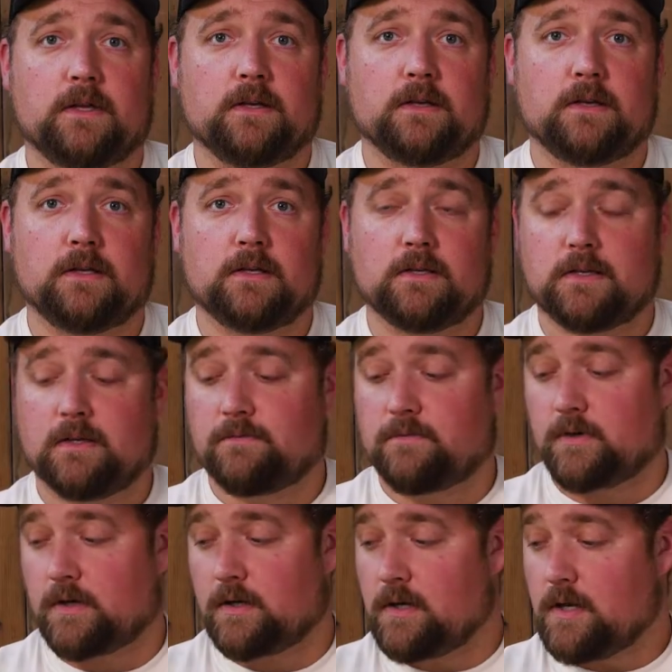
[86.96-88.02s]
in, in
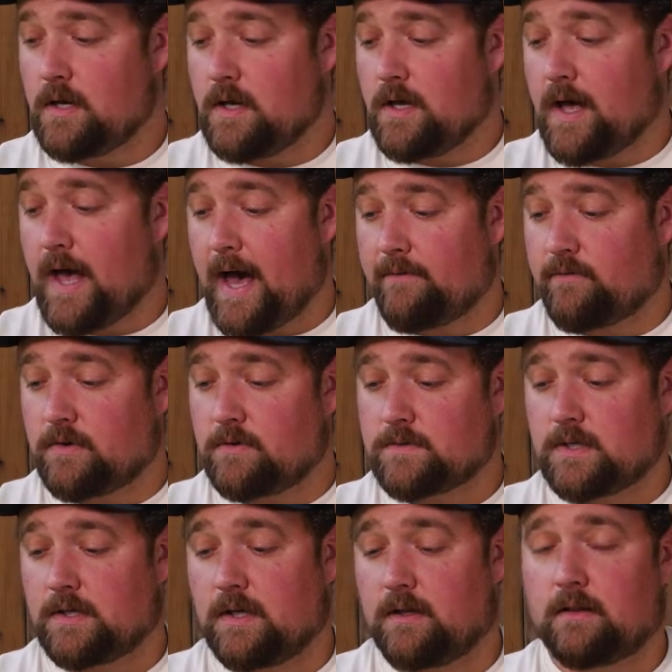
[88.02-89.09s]
different
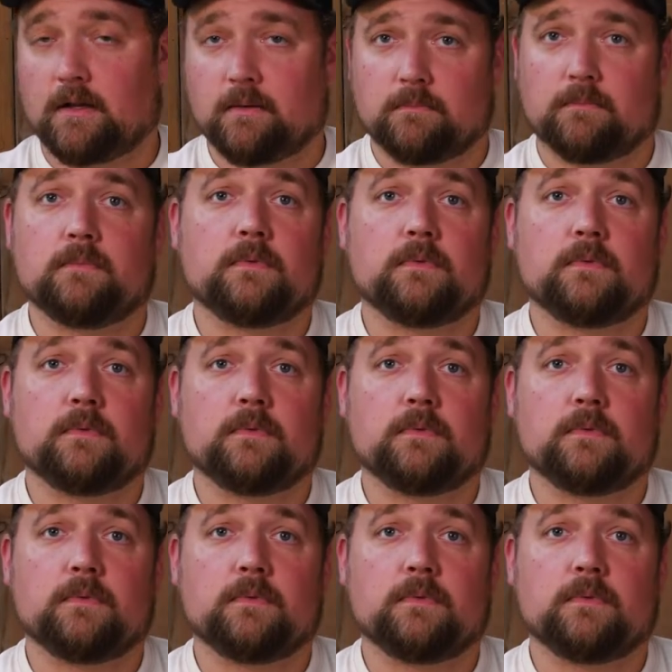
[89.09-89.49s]
avenues to get them